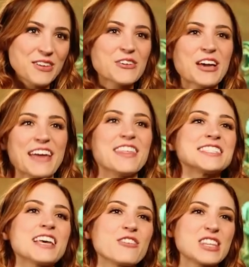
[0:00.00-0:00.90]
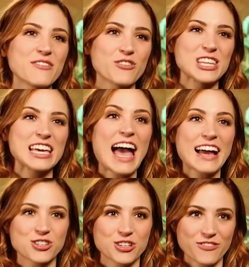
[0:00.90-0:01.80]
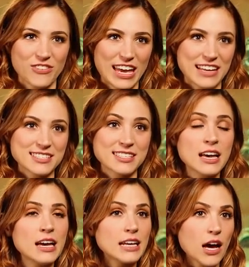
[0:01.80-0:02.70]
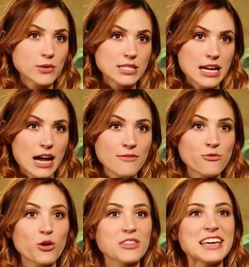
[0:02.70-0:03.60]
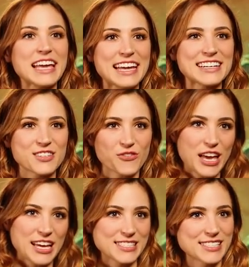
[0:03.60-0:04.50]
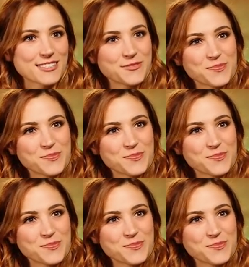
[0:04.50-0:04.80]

Okay, that's everything for the action phase. Now it's time for the end phase.